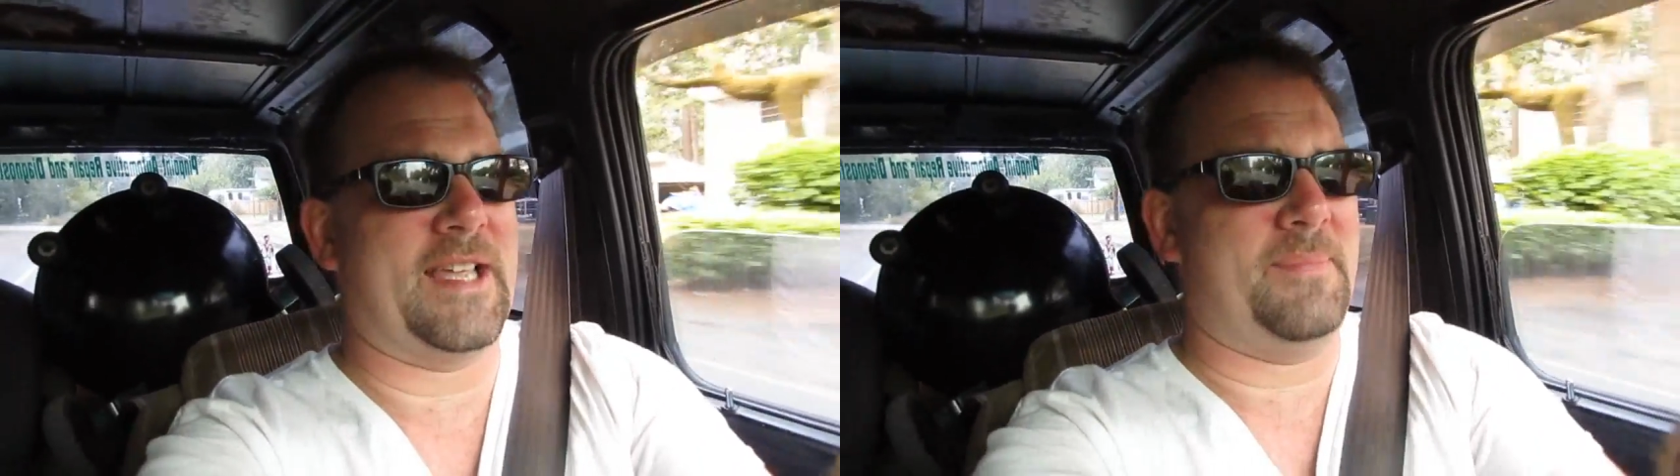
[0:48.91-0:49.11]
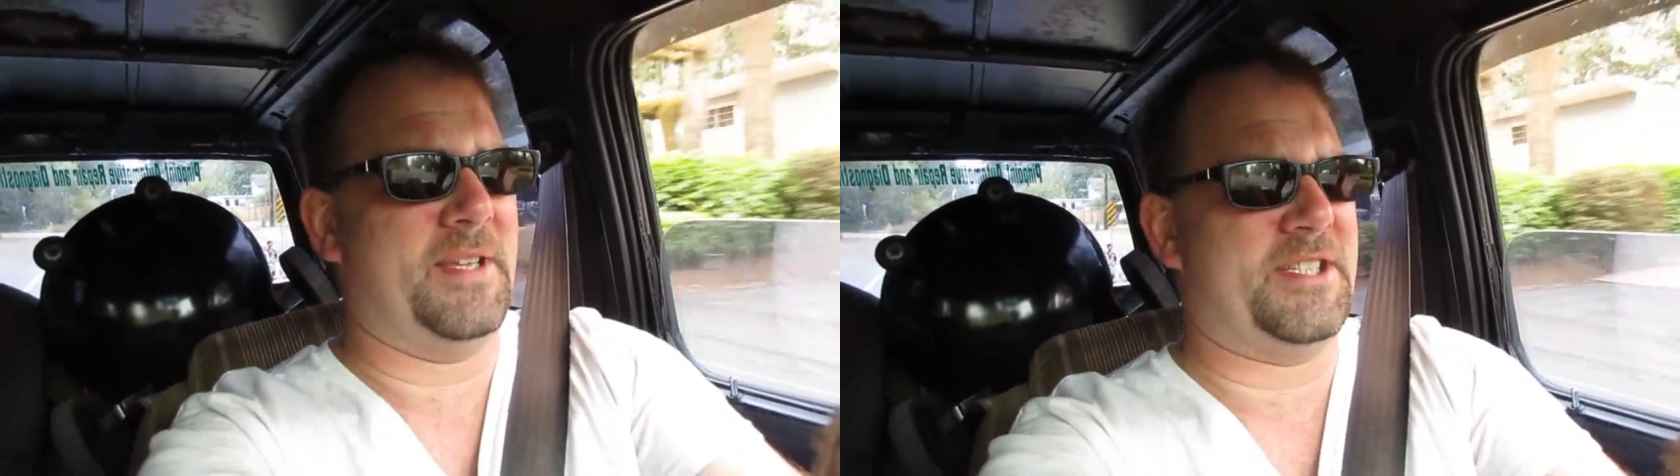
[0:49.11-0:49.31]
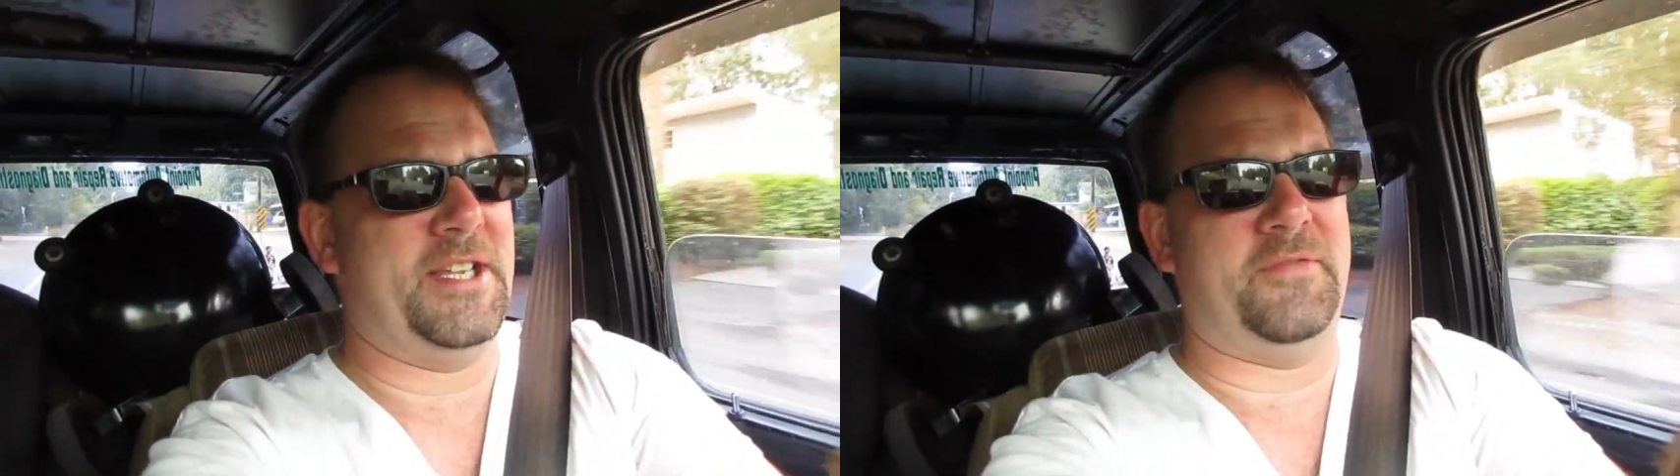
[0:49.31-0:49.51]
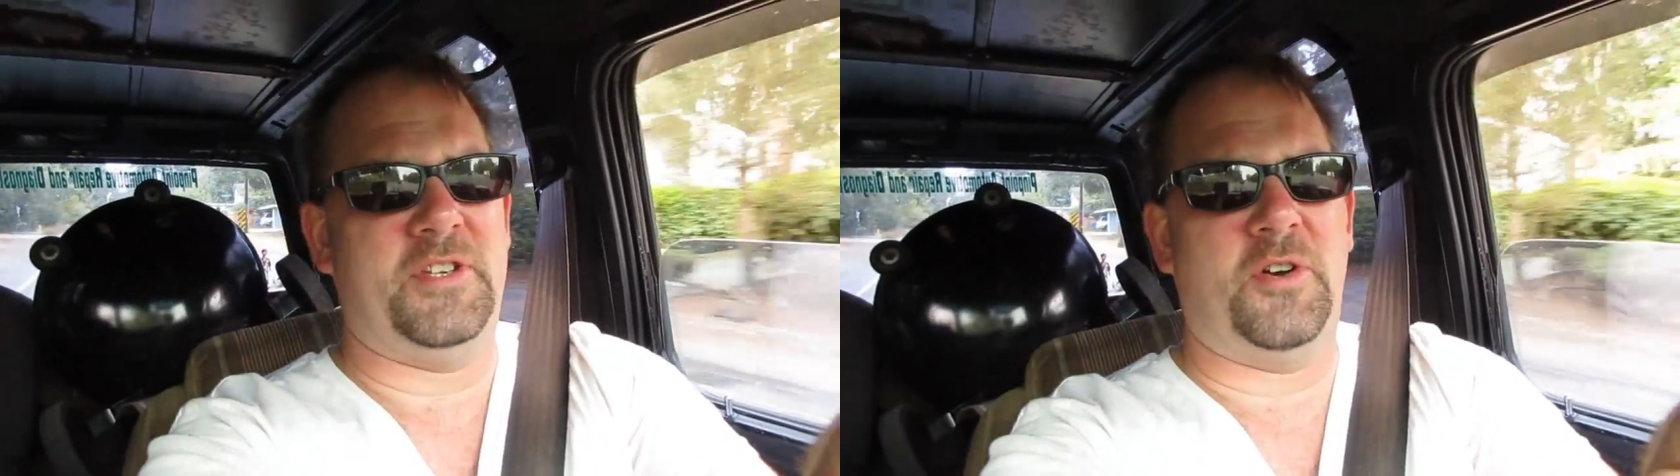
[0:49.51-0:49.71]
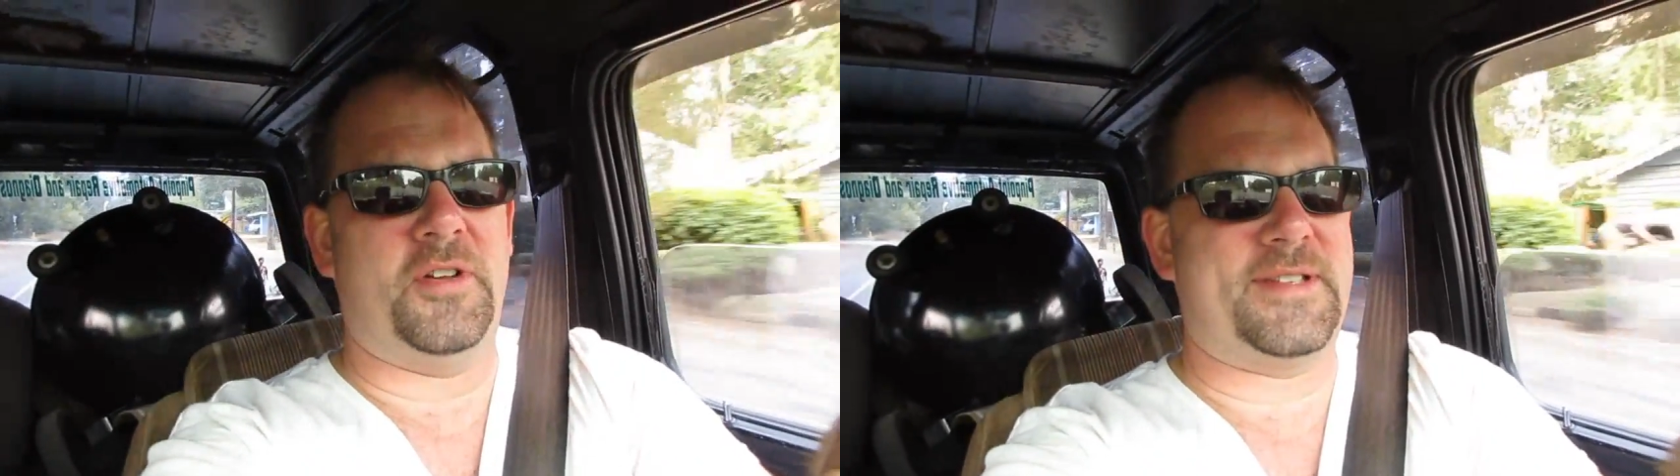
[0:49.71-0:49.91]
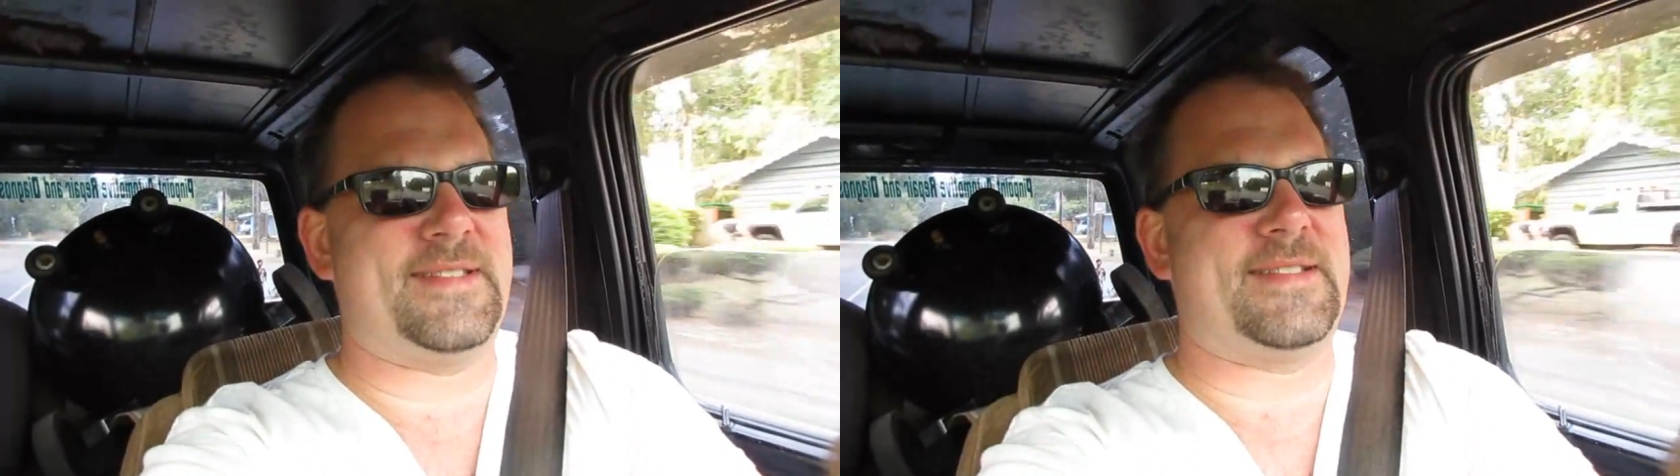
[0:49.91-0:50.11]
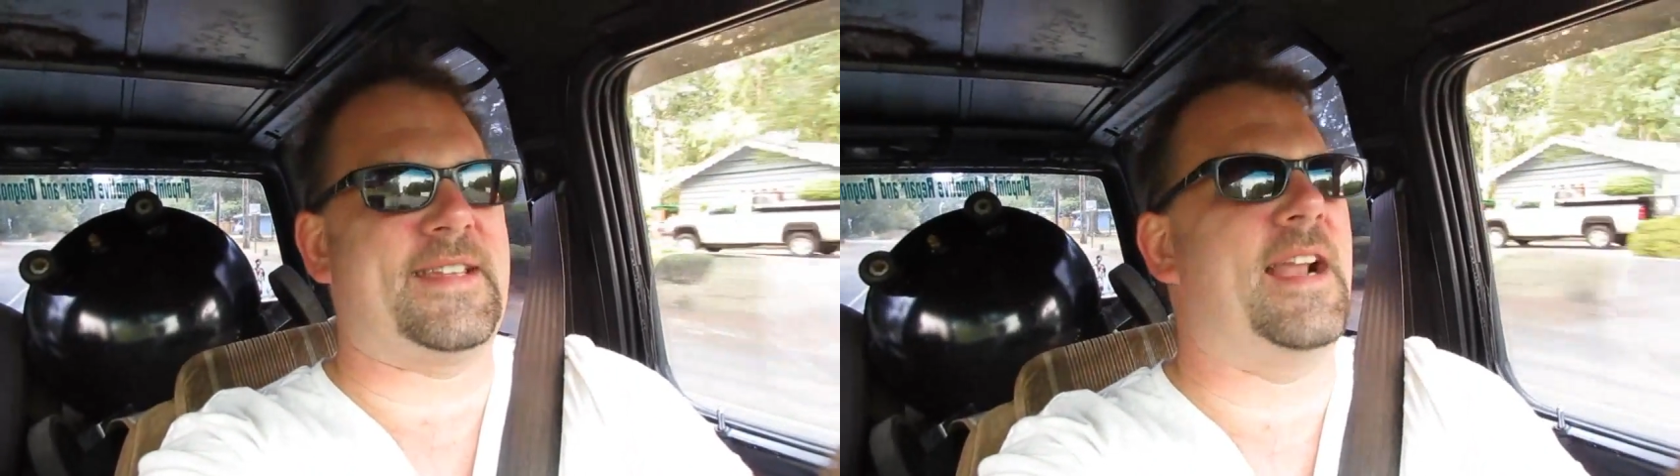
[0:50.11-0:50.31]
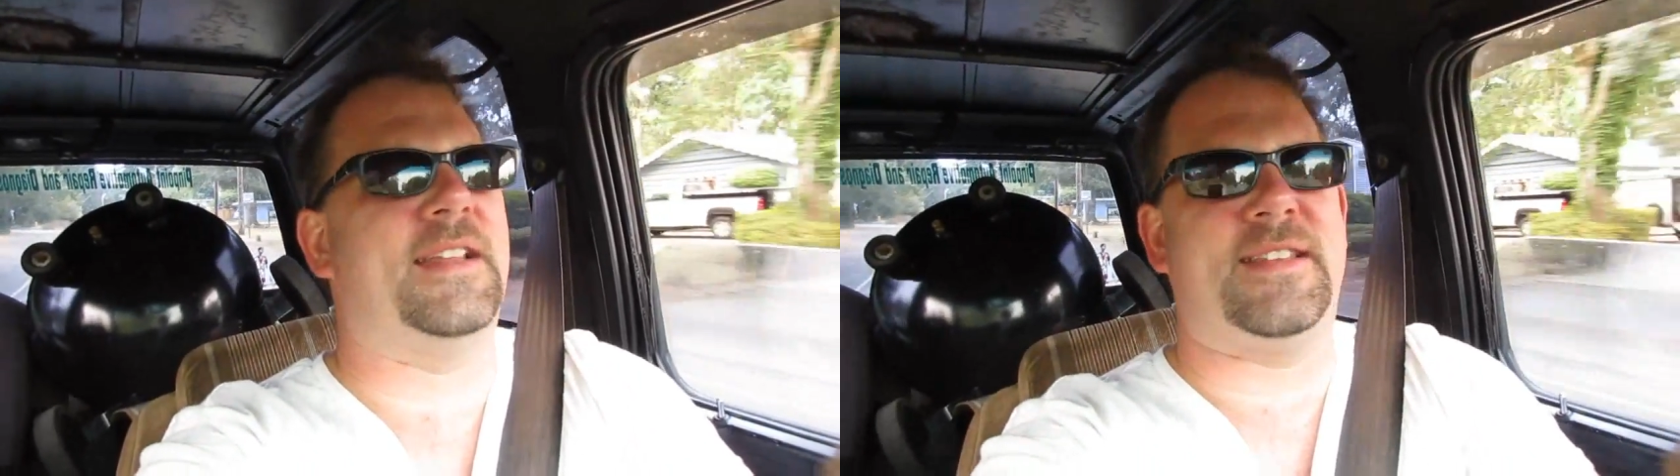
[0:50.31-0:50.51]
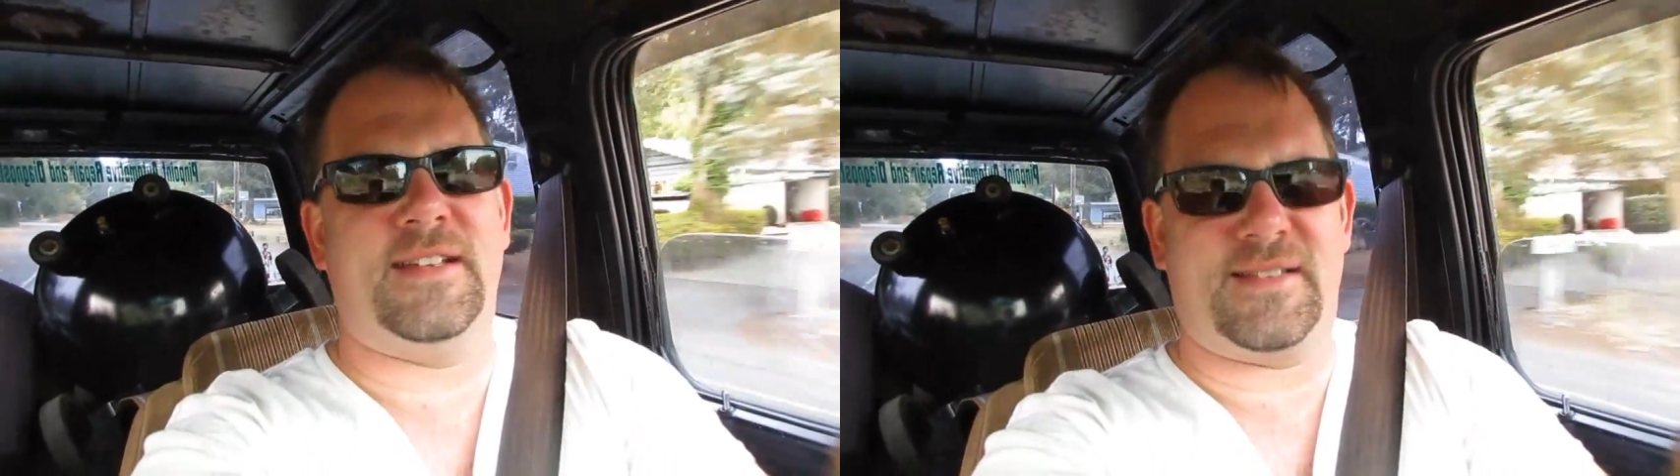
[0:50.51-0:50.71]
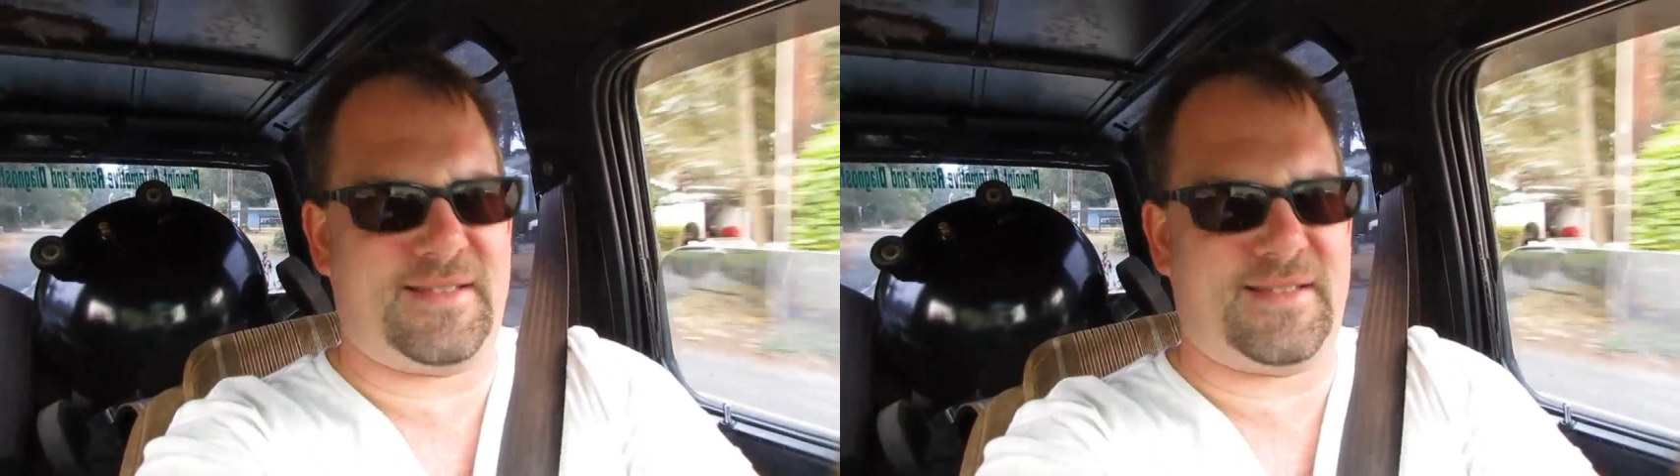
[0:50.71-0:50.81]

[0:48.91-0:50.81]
I bet even your skeleton is